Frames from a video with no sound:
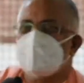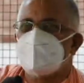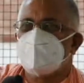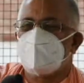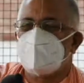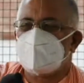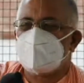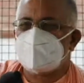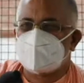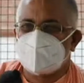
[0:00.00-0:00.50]

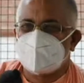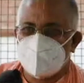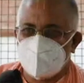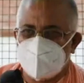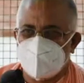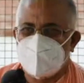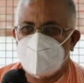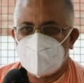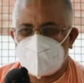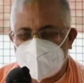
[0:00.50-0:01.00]
Please,
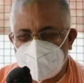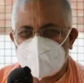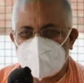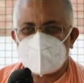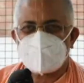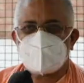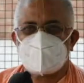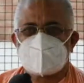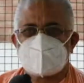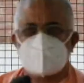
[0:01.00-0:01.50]
I
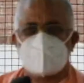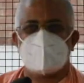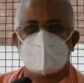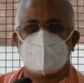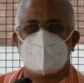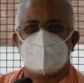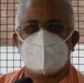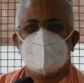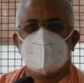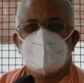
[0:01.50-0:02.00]
can't even say
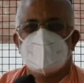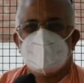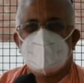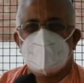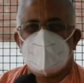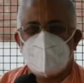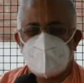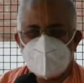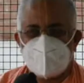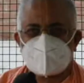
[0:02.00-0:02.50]
that.
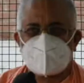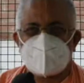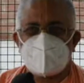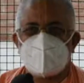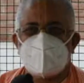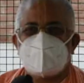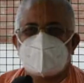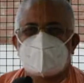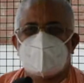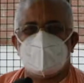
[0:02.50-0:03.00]
I'm a
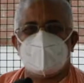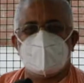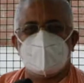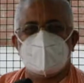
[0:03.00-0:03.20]
sannyasi.